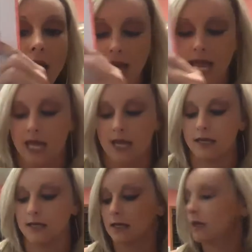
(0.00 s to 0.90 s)

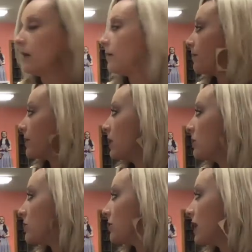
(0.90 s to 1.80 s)
Hand.
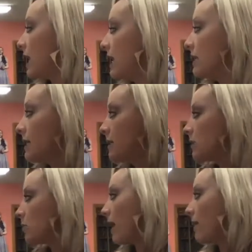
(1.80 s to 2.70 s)
So the
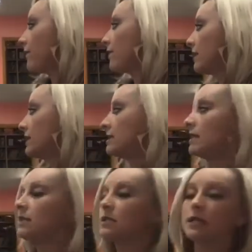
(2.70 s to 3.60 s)
easiest way for this
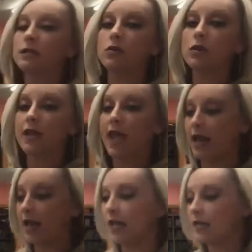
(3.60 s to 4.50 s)
is to look
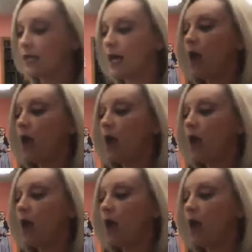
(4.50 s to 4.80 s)
at it